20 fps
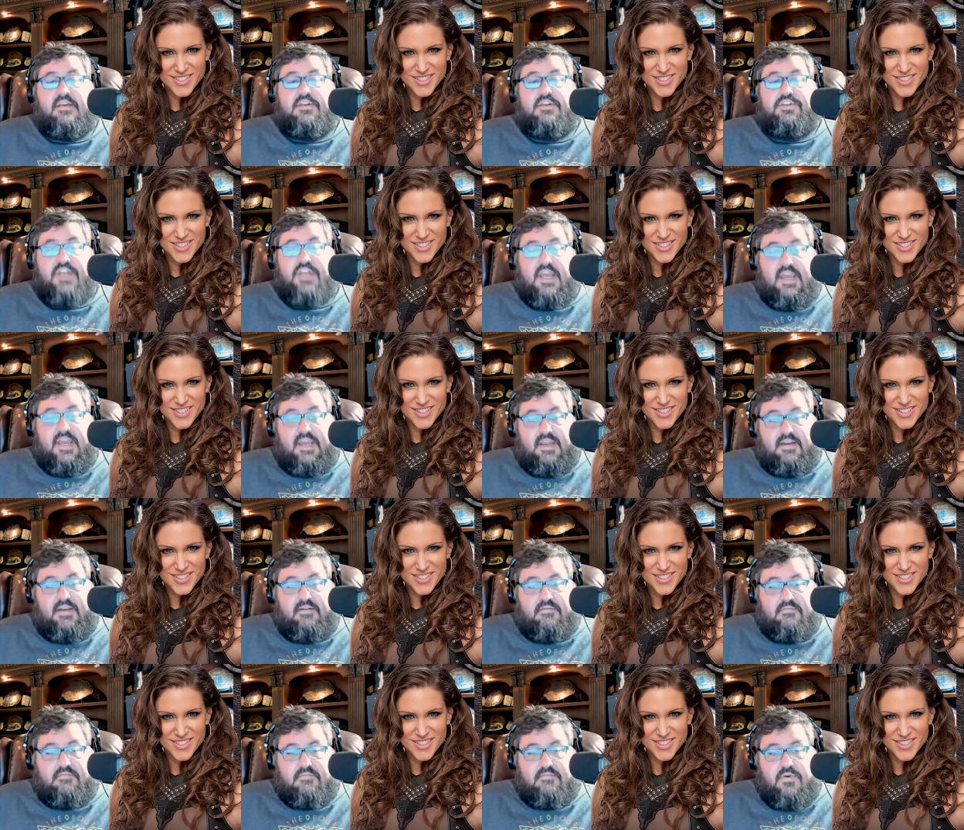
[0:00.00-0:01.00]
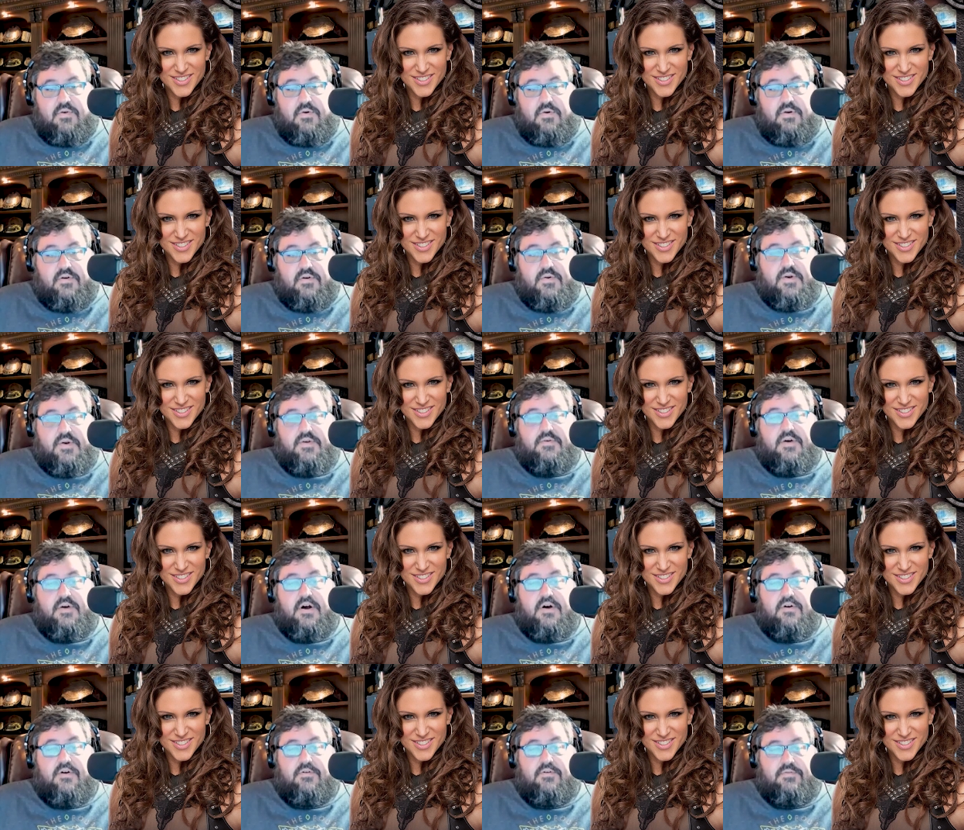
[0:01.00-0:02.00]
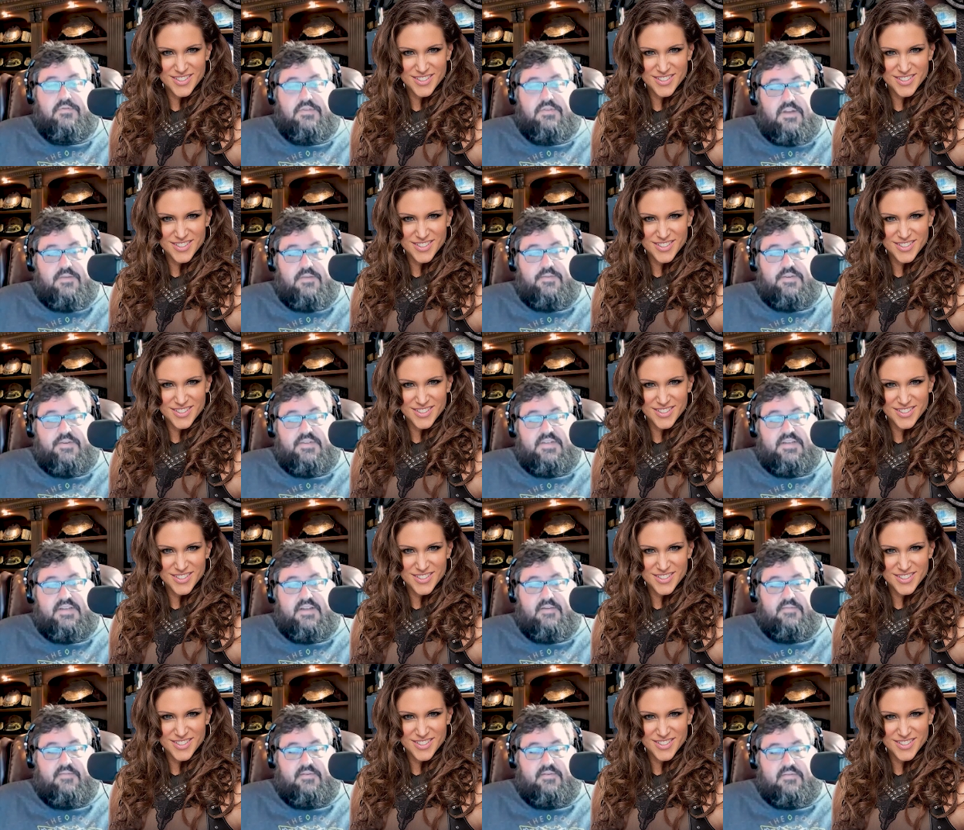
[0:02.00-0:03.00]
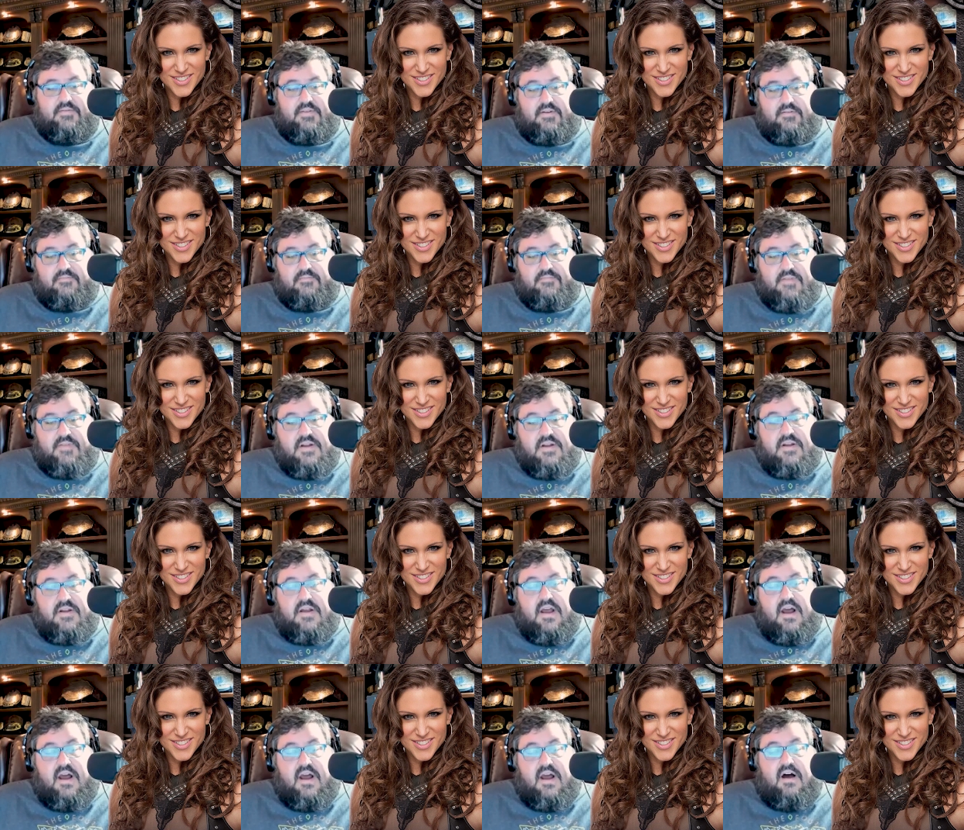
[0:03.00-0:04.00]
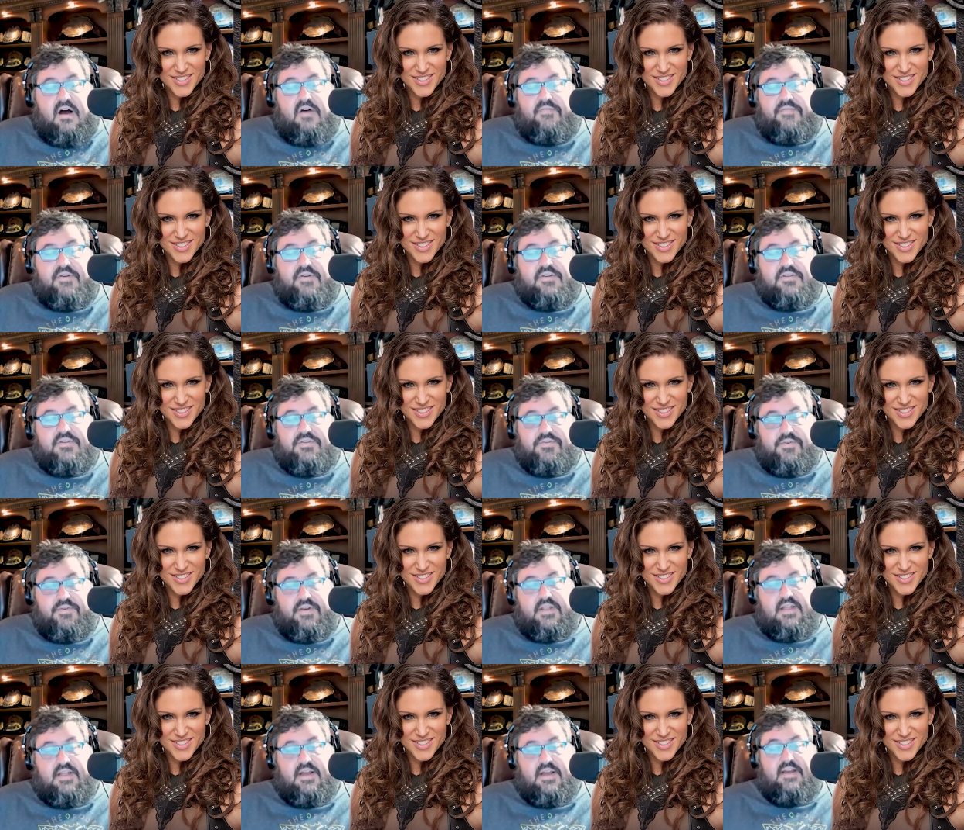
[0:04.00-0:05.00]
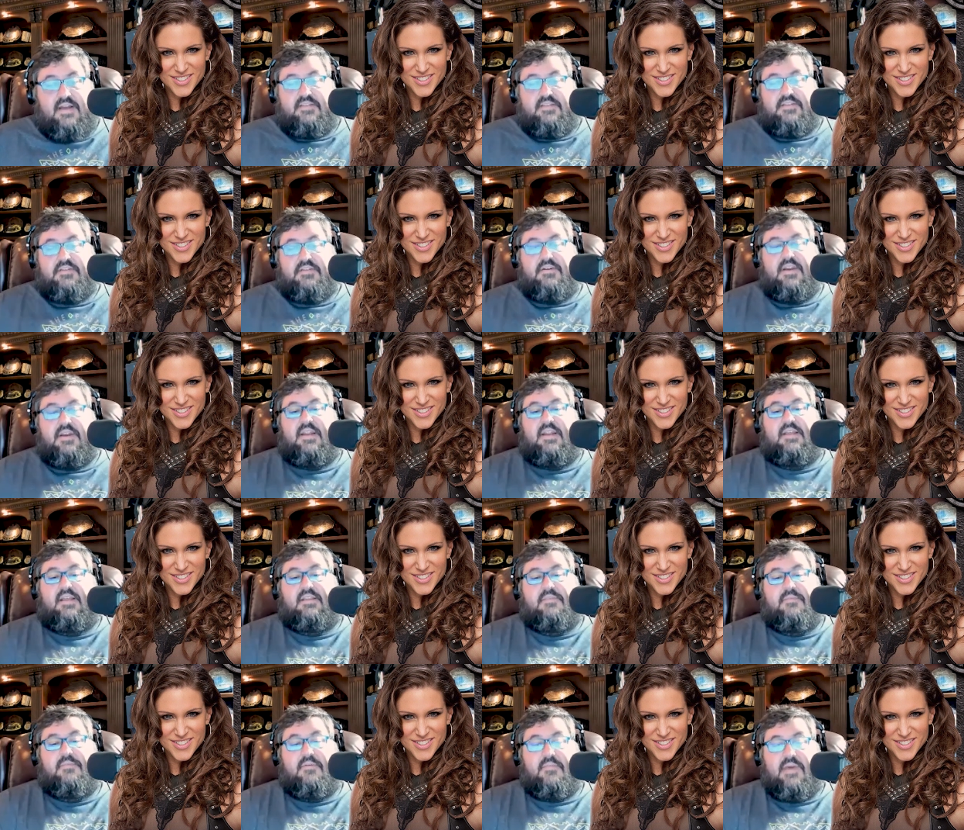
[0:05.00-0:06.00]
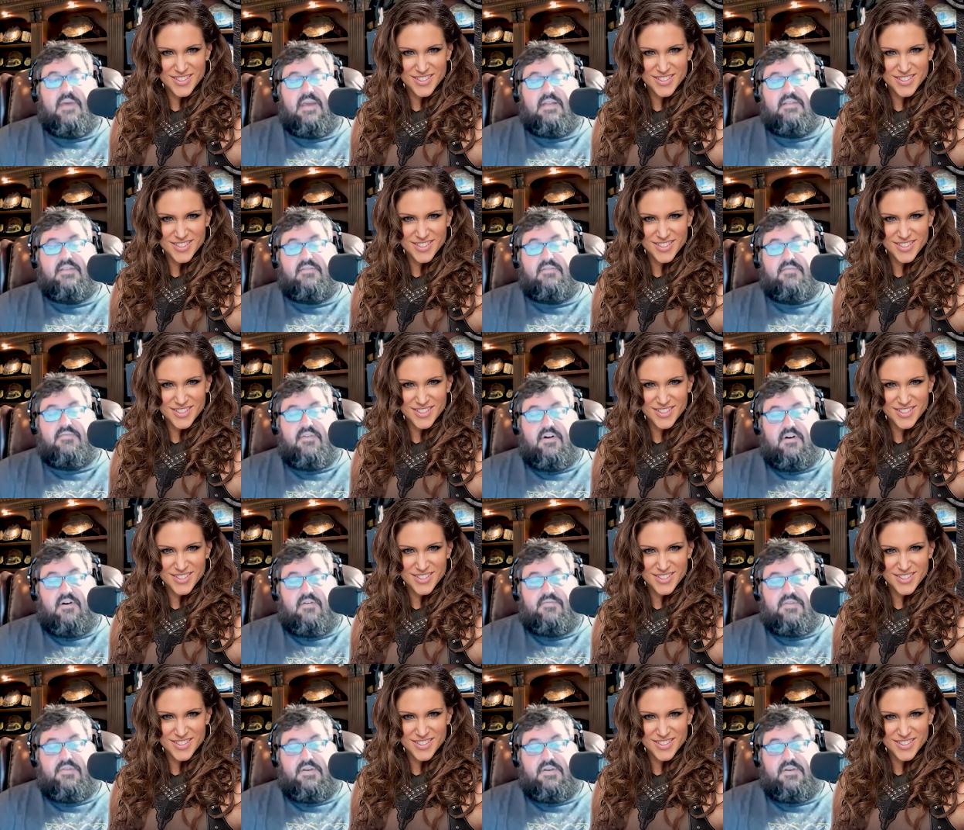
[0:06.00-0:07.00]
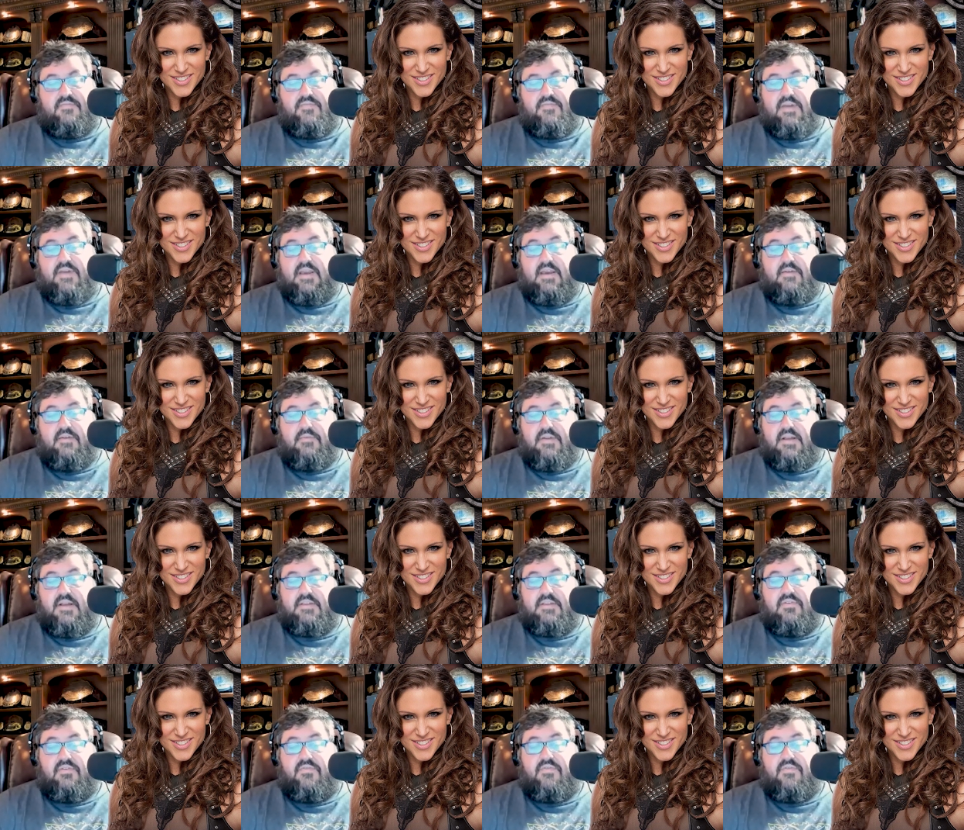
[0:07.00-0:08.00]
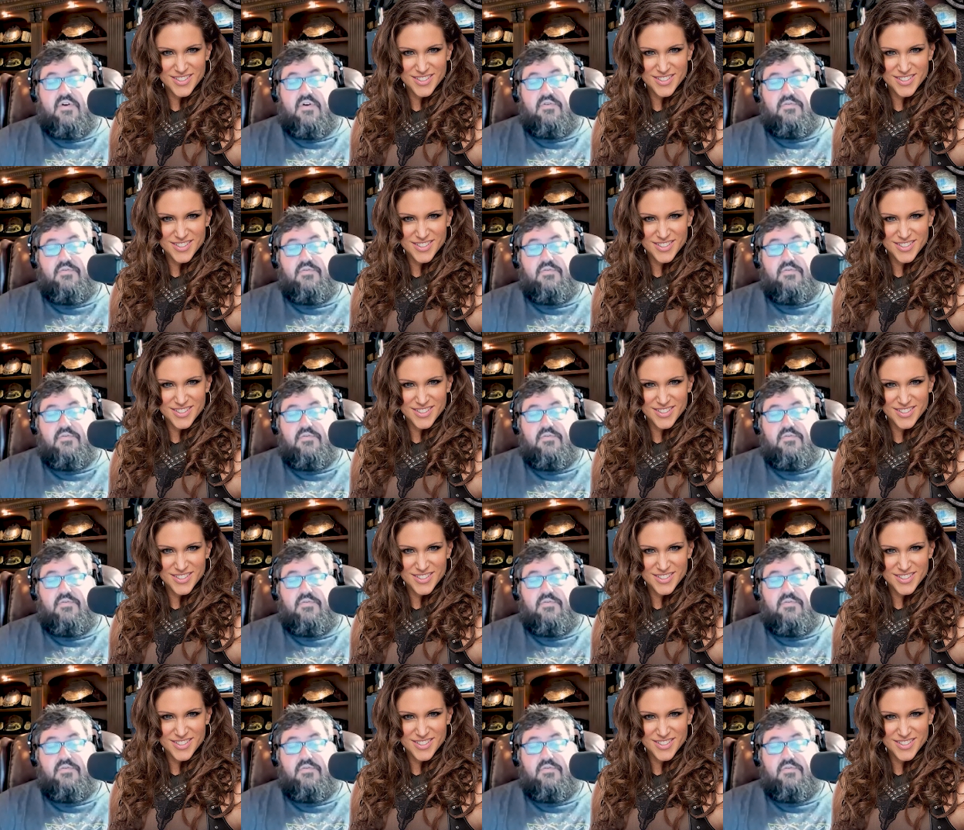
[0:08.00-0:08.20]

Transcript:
Speaker 1: Shane, quote unquote, owns WCW. So all fun storylines, still getting the McMahons involved. And don't forget, we're not too far